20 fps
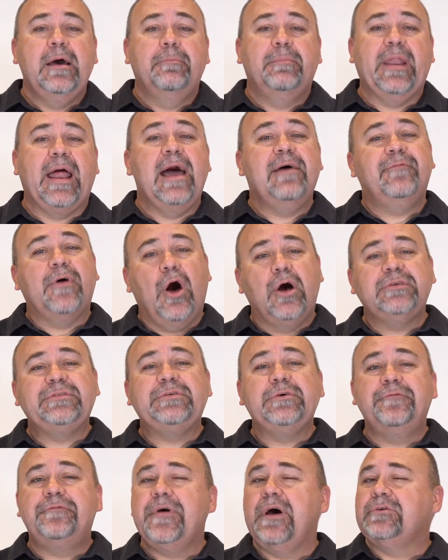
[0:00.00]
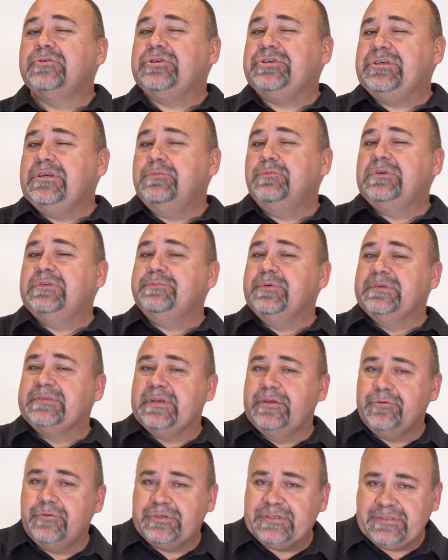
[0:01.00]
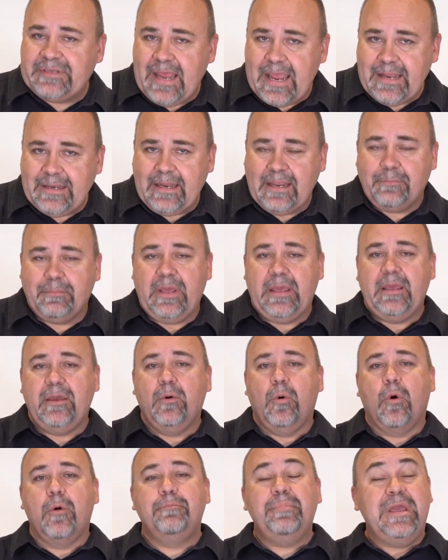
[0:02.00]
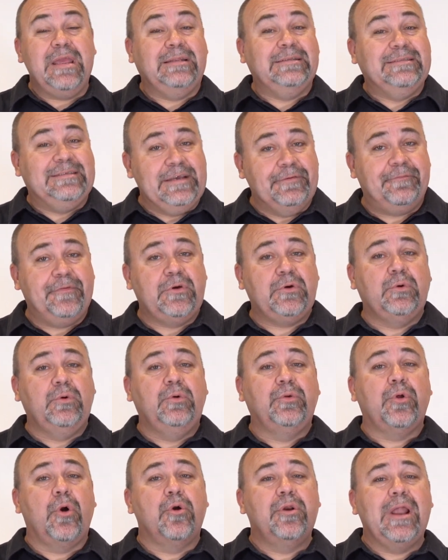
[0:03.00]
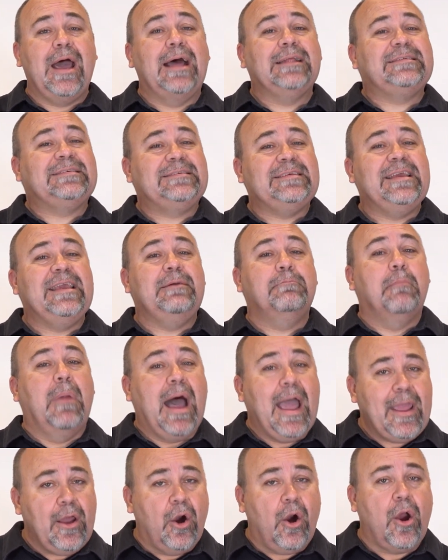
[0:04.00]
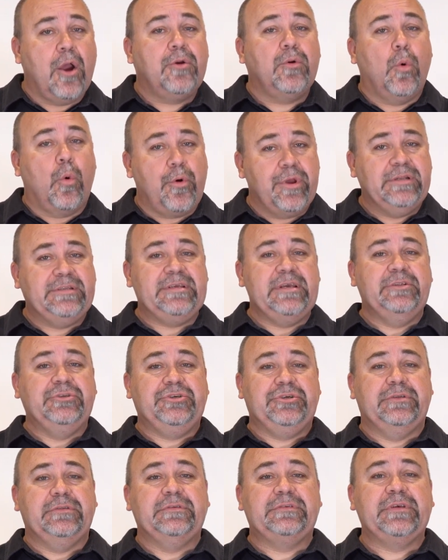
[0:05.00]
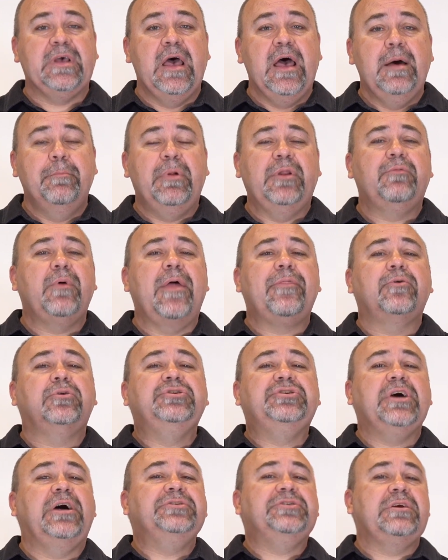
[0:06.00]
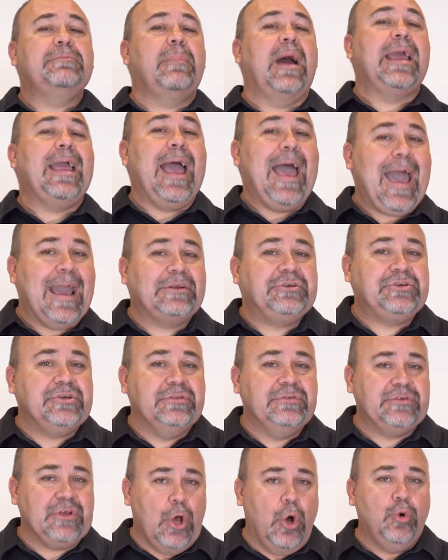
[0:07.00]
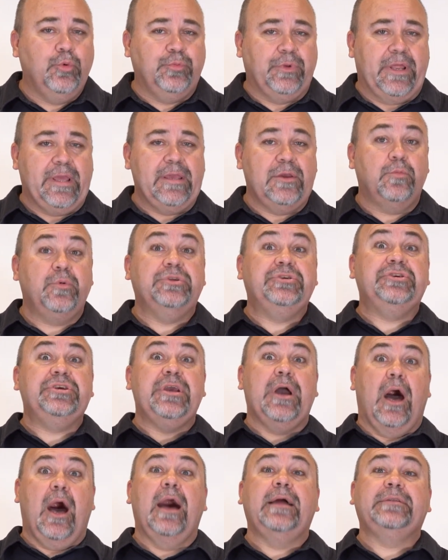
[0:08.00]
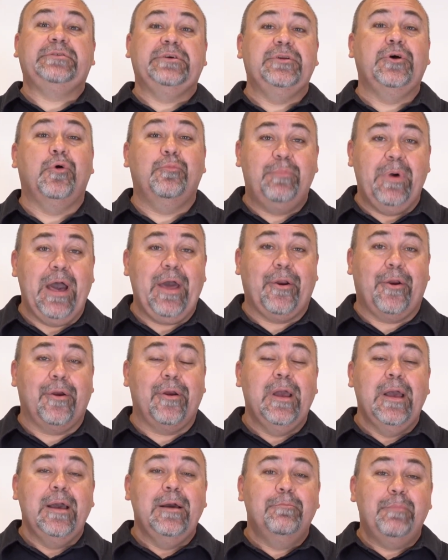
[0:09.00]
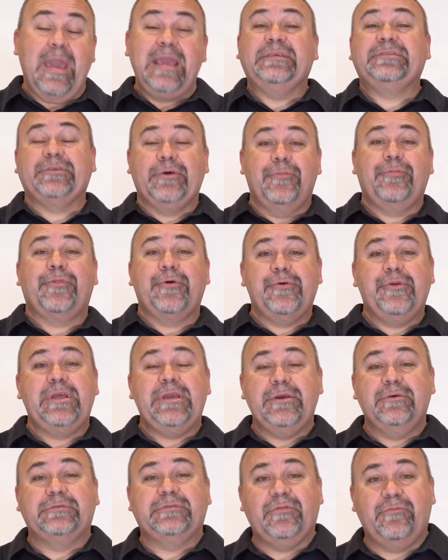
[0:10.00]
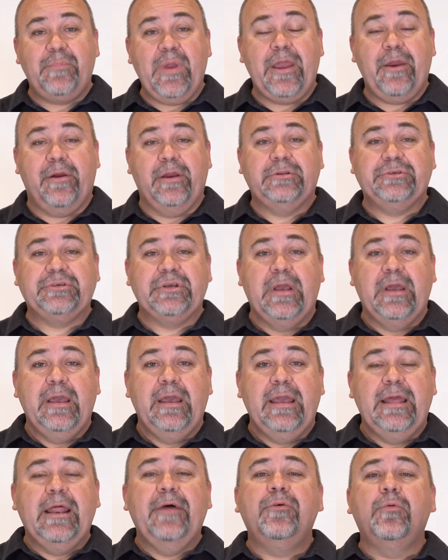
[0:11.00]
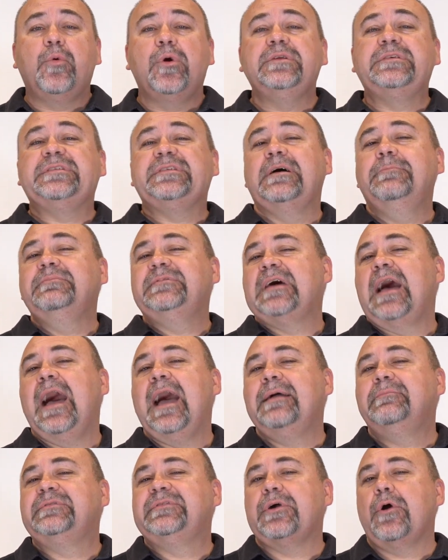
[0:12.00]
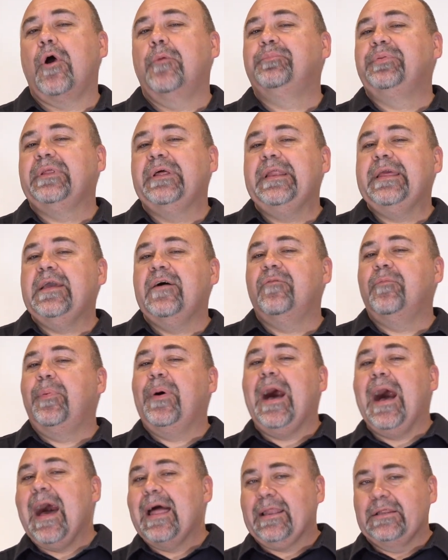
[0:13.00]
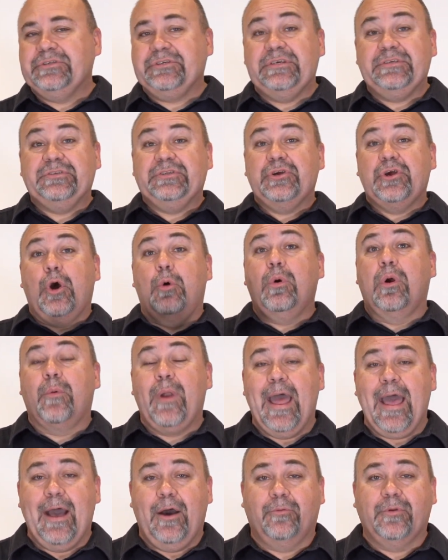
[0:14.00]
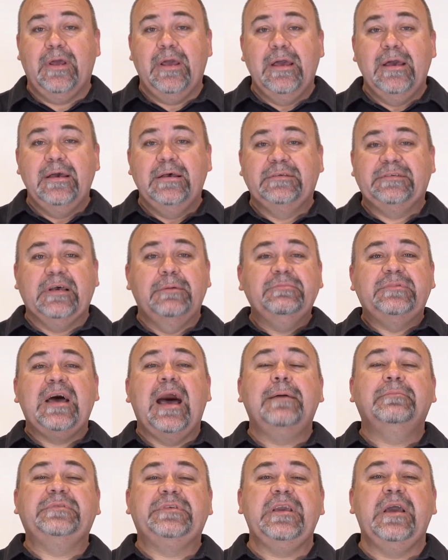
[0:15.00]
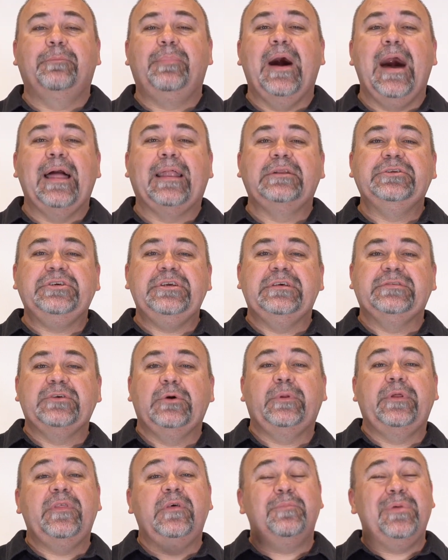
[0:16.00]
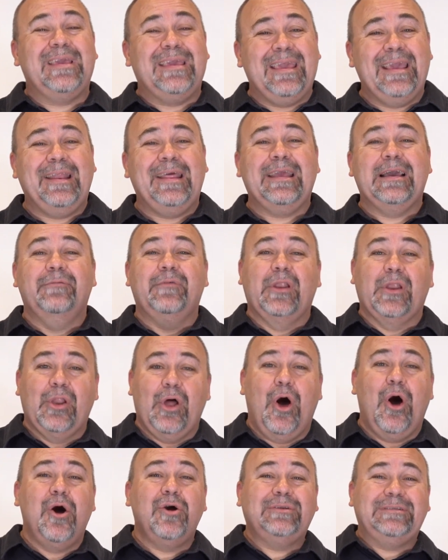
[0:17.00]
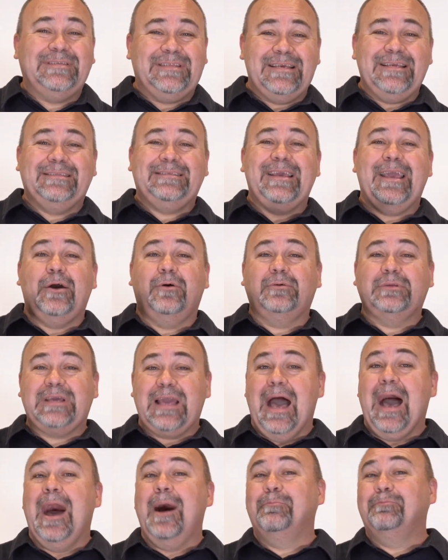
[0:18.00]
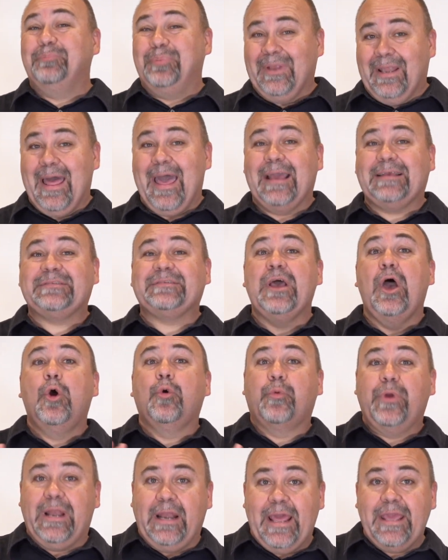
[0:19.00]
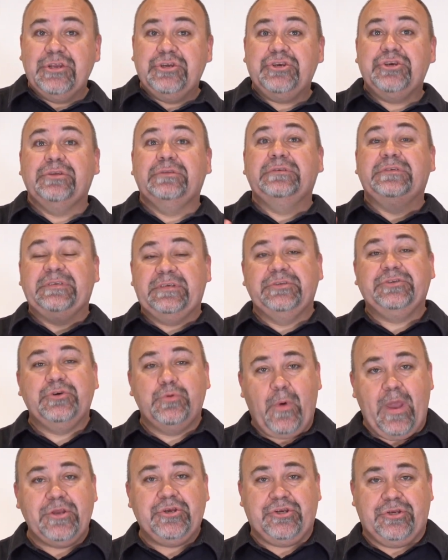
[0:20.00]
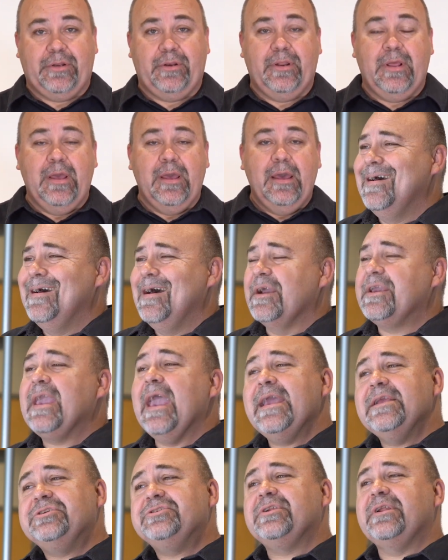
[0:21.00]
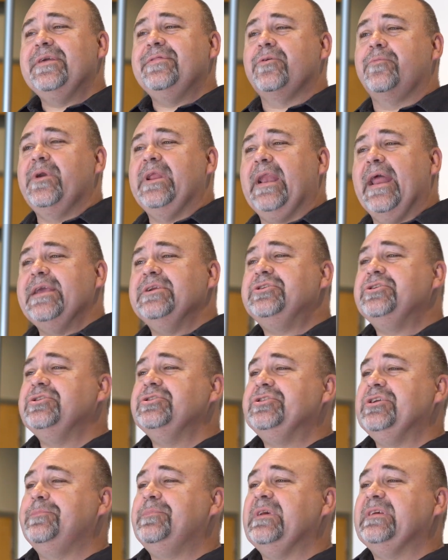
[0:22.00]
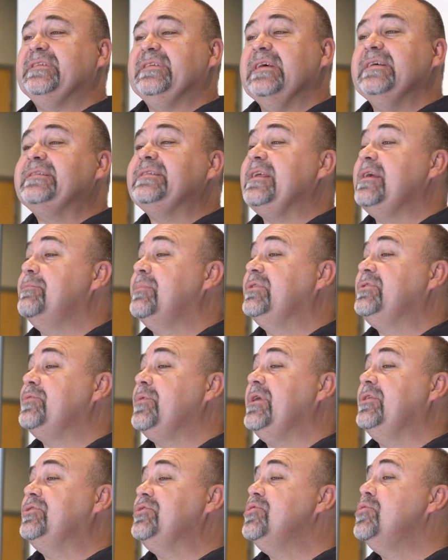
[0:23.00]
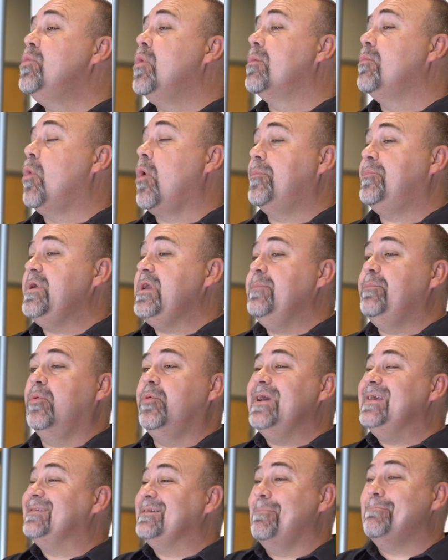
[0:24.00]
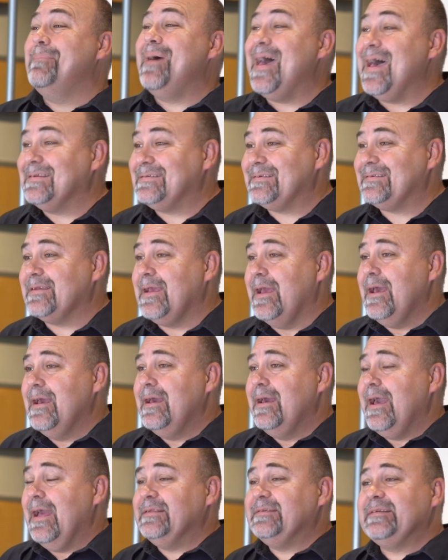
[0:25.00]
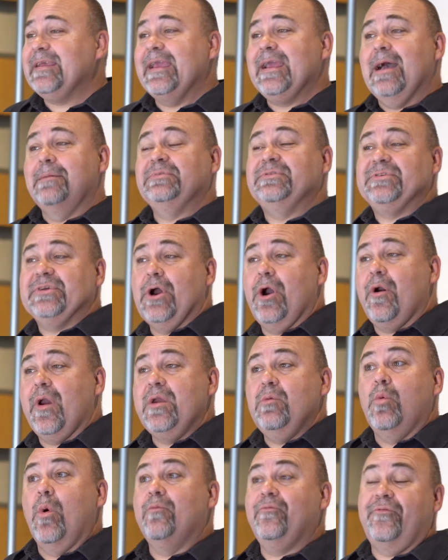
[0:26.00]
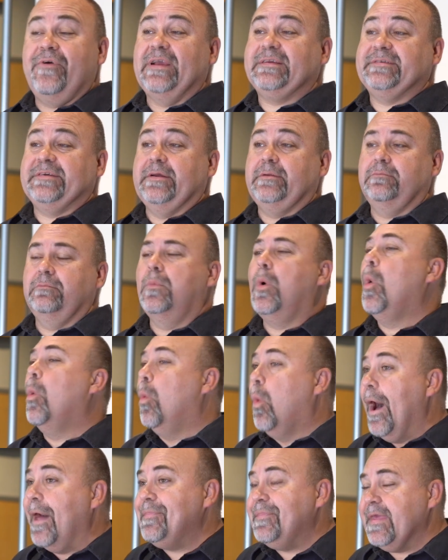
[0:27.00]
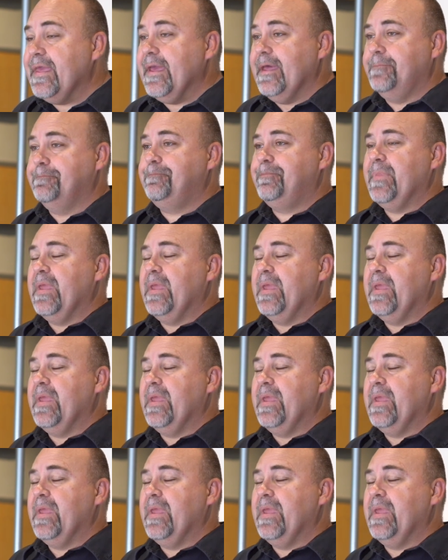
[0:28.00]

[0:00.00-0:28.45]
but I've also felt she was misunderstanding me or being difficult or not seeing my heart or intentions, but rather judging my actions only when she ought to know better based on 30 years of marriage. In other words, sometimes there are plenty of apologies to go around. Sometimes the apology is only the beginning of a long, detailed, complex relations situation. Occasionally, the relationship existing between two or more people is a mess, and saying I'm sorry won't fix it. What then?